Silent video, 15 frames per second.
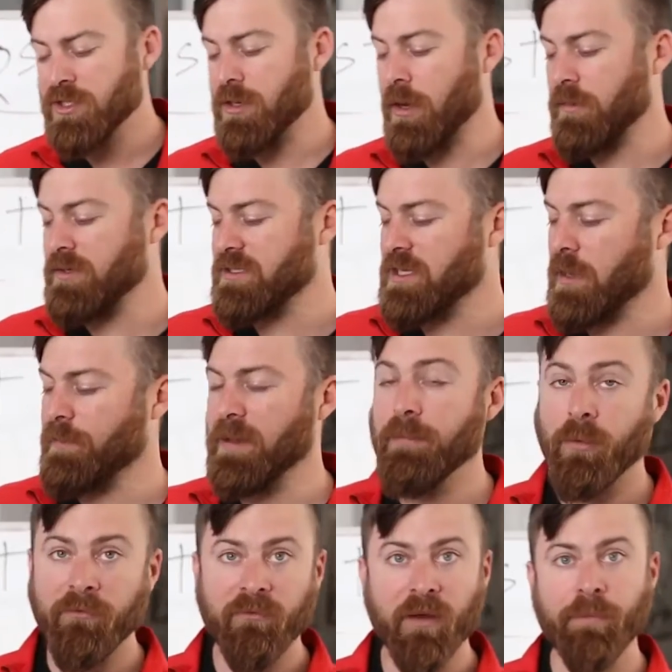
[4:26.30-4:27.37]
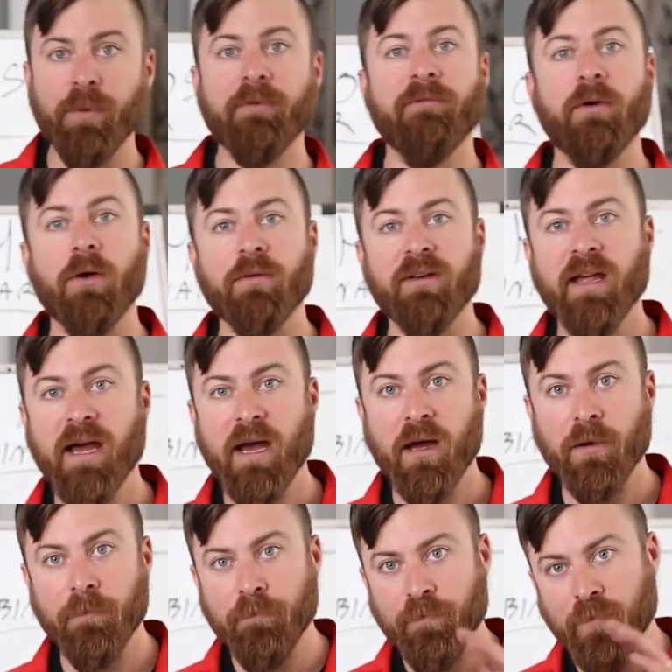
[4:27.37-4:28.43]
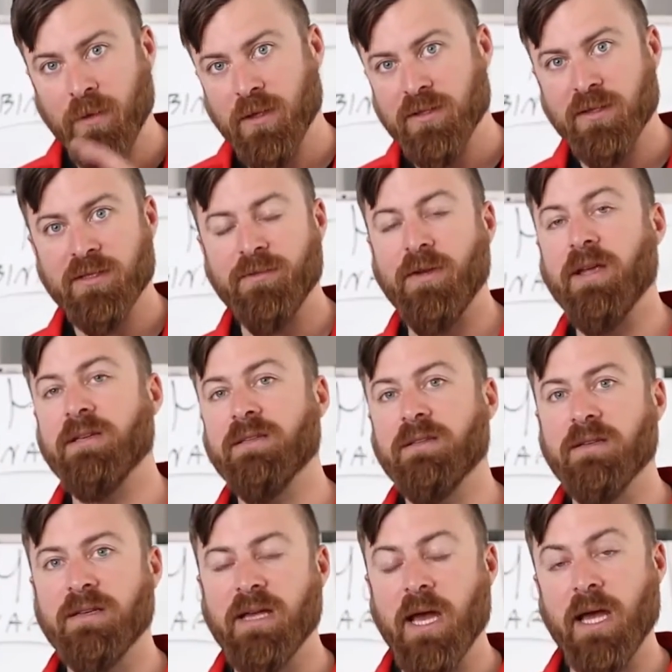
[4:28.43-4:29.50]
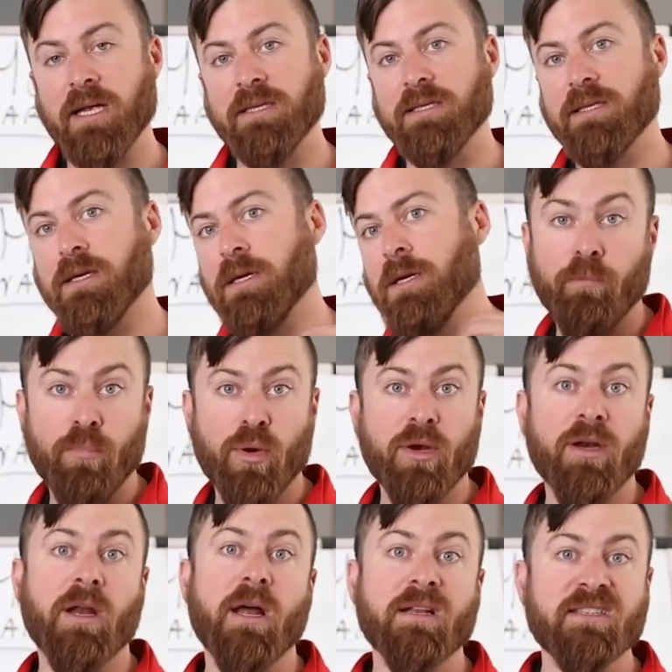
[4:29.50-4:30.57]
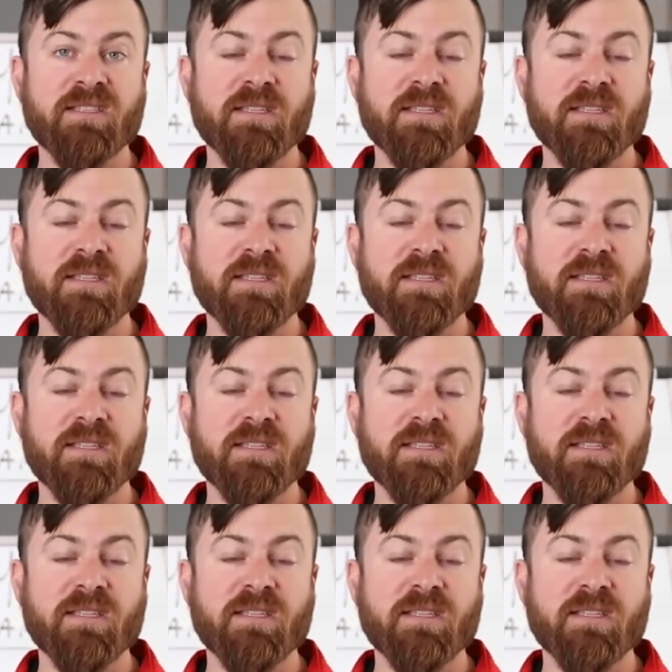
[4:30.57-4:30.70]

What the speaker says: So I always tell people, flip your phone down so it's facing the desk, put it on